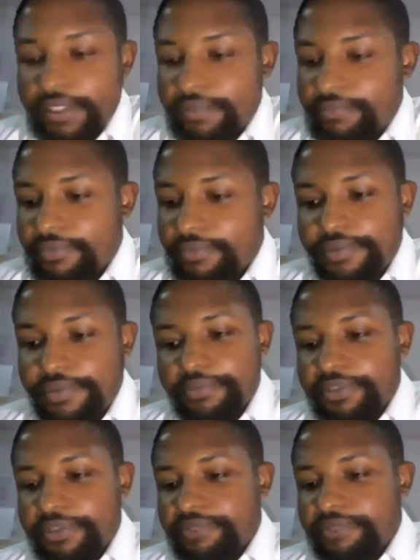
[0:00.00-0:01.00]

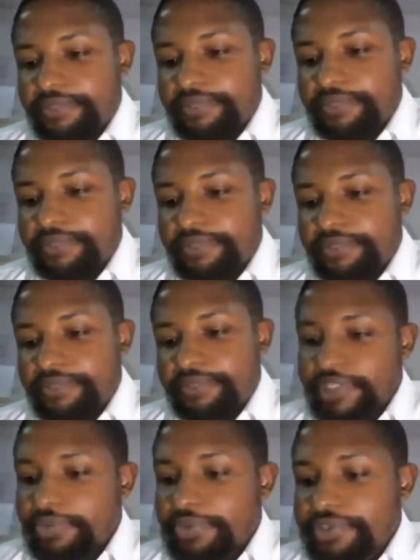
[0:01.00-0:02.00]
I mean, it's
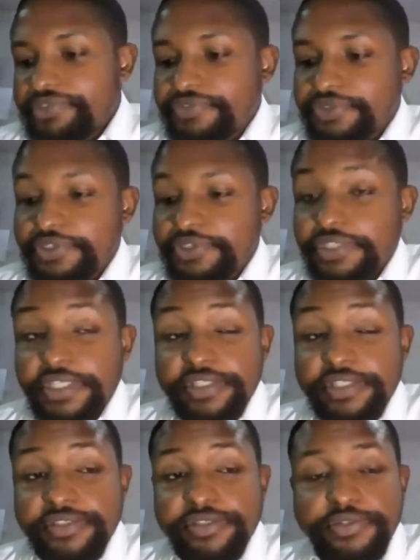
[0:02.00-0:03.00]
really wonderful to hear
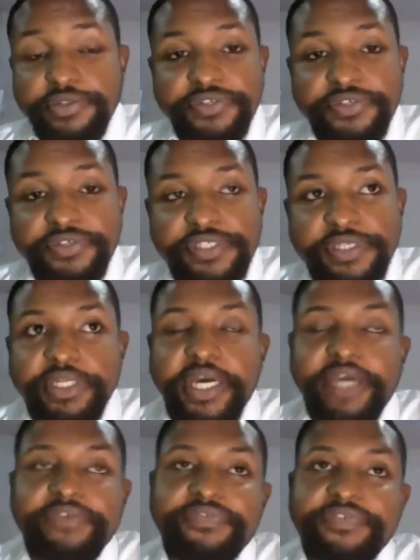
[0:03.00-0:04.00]
these stories. I mean, I
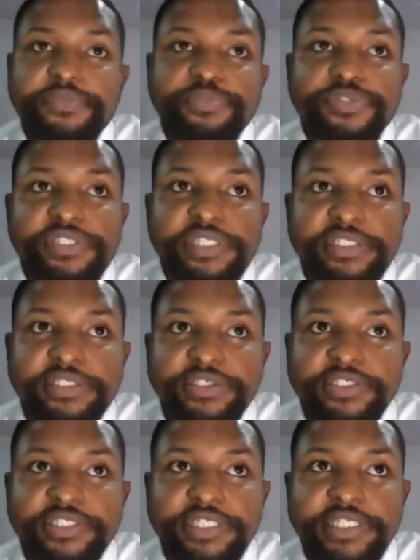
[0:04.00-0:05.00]
fit prosthetic
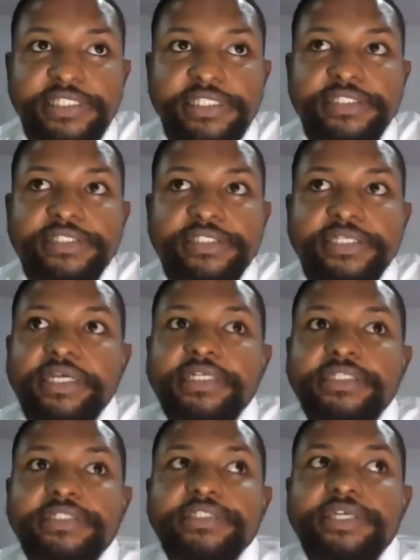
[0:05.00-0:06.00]
contact lenses,
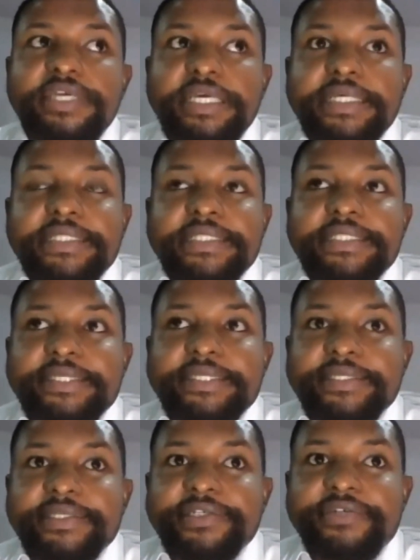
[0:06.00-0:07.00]
and
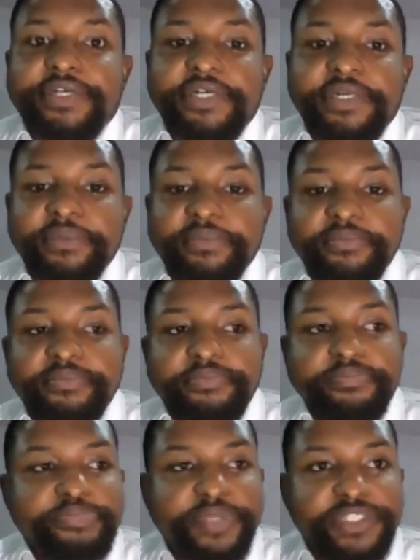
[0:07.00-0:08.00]
the
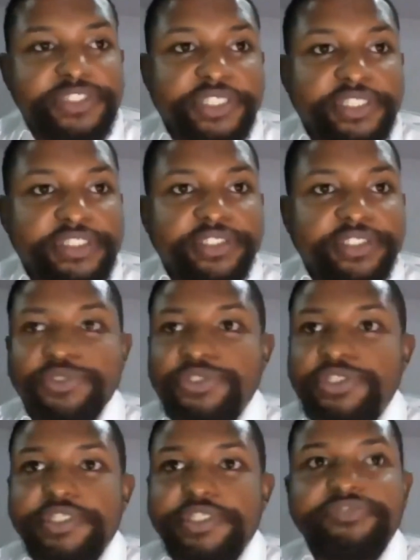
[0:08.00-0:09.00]
patients are
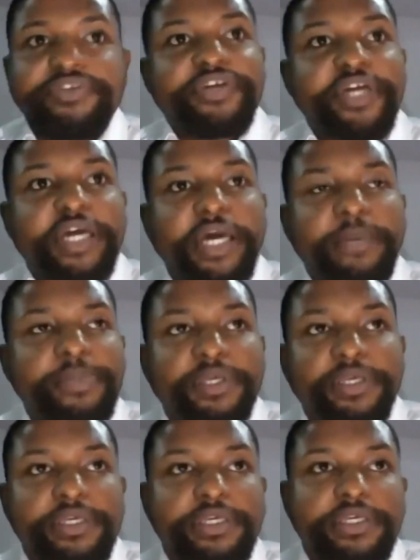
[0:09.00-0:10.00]
usually very
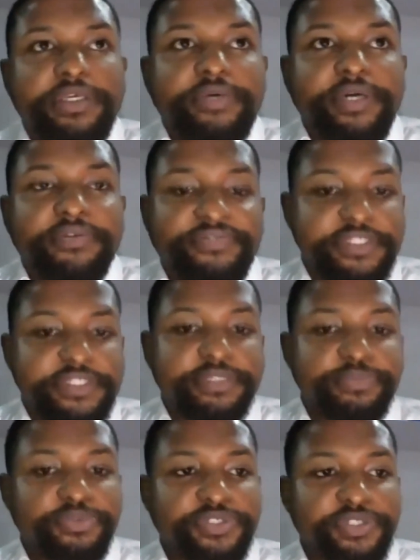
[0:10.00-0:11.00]
happy after the
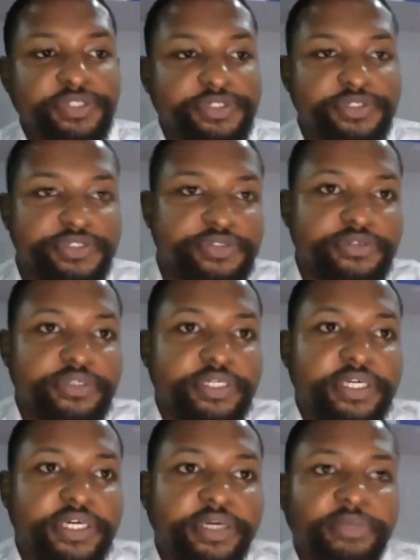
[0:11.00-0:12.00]
procedure. So
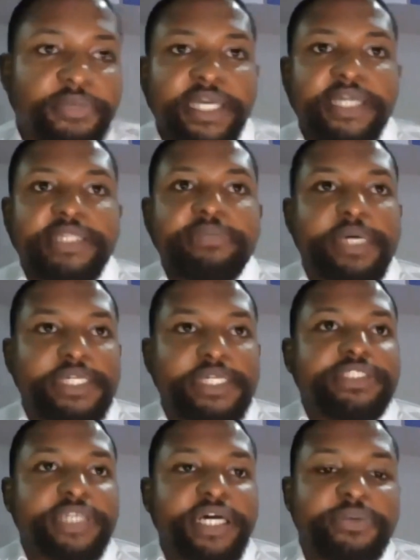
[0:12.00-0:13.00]
I can
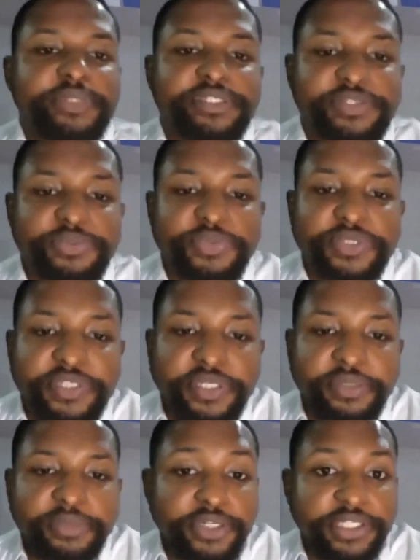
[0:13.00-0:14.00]
imagine how it is with
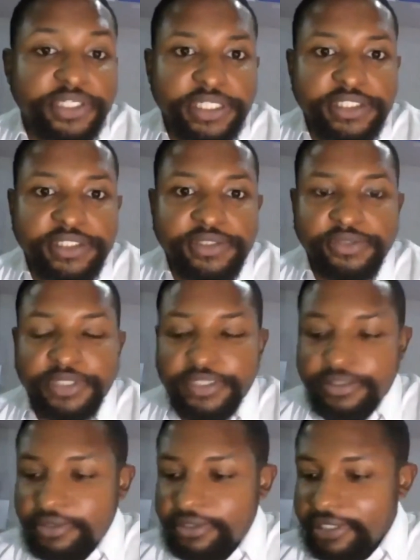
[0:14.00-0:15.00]
a cornea tattoo as
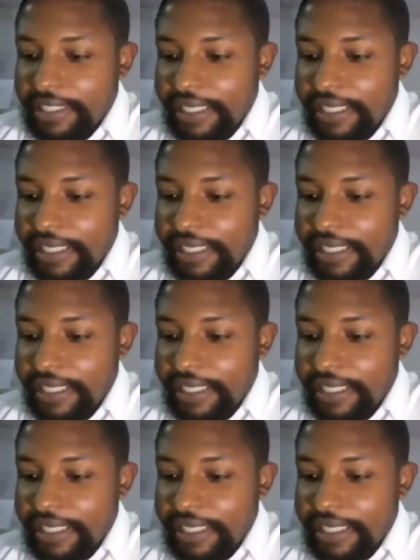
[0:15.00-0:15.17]
well.